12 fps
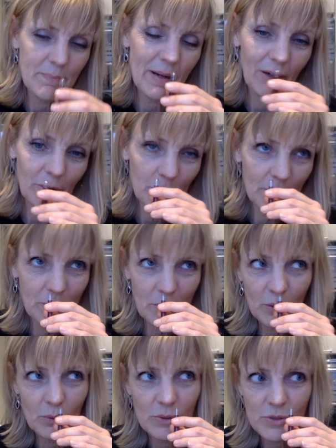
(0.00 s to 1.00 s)
powdery
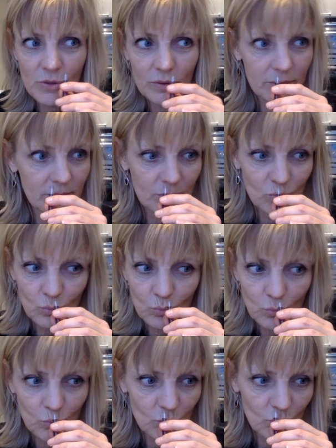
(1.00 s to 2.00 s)
rose
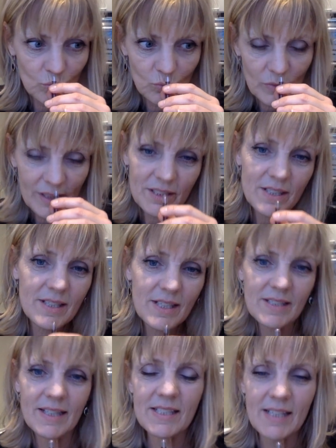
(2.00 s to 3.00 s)
it just
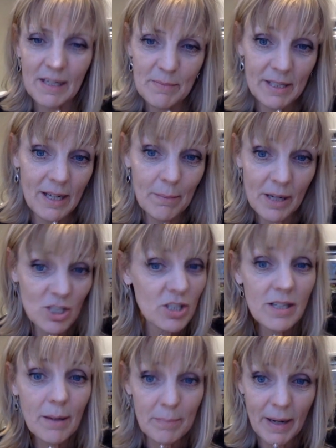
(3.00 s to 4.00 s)
doesn't excite me that much. It's
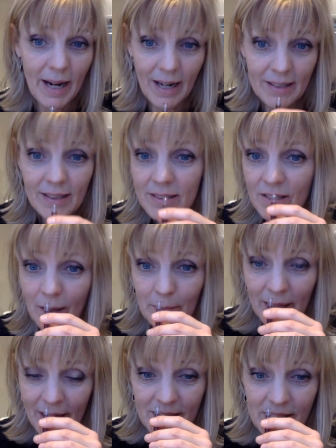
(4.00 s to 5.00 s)
not bad. It's not
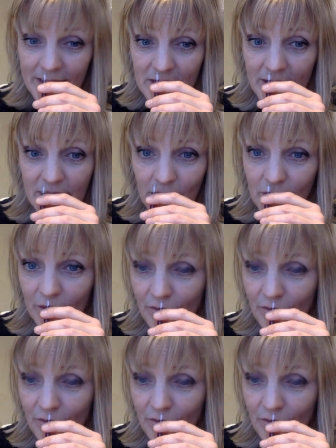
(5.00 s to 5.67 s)
bad. It's it's it's a good